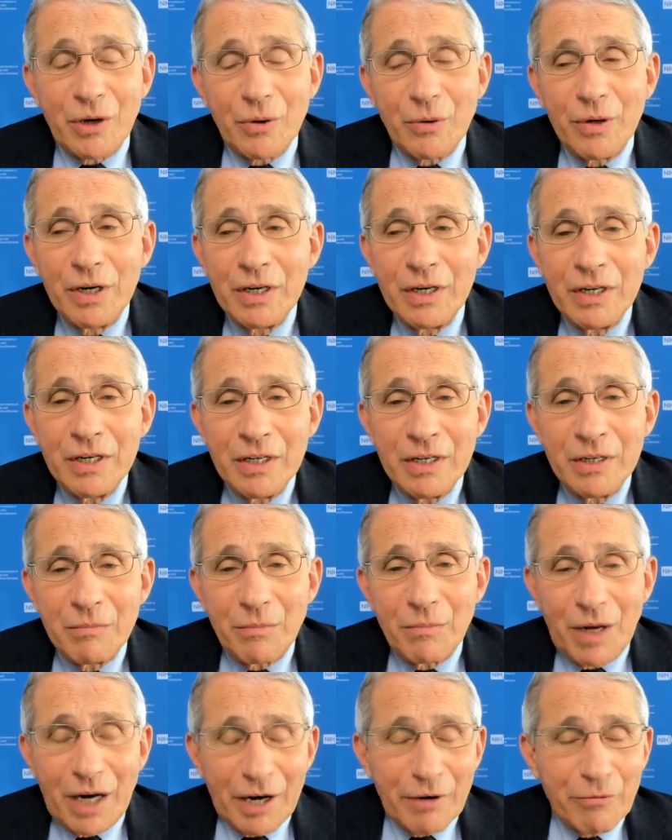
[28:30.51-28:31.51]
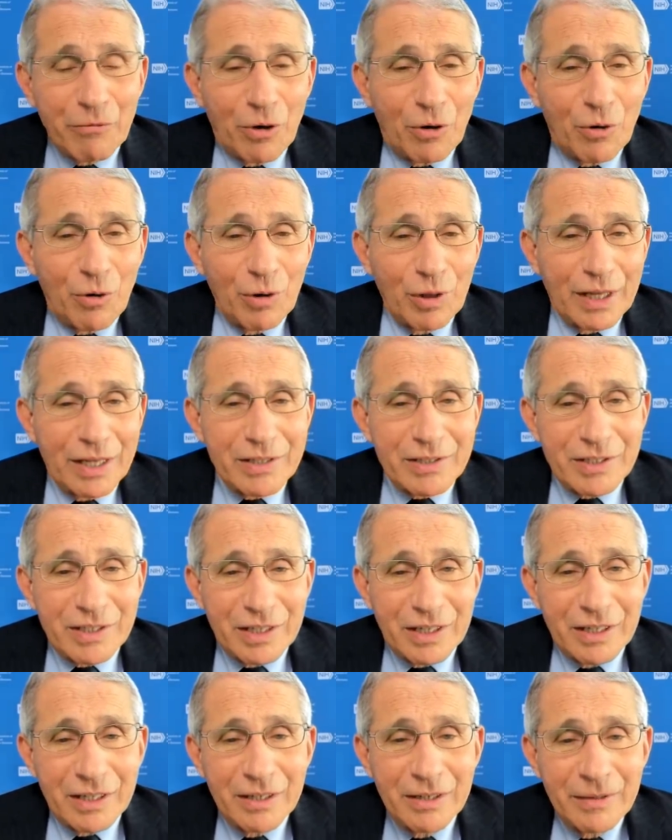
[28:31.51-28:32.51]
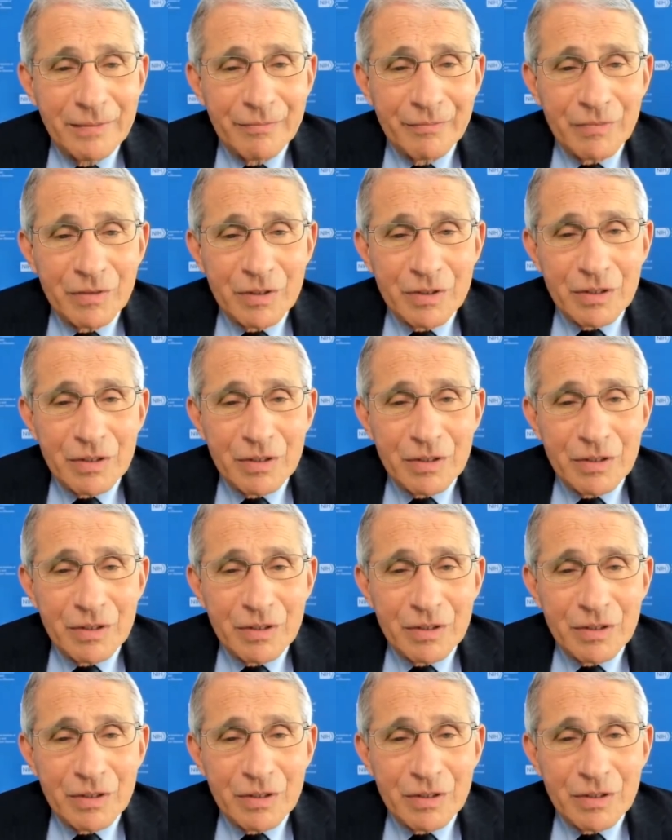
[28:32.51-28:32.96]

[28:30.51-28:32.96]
So my role as the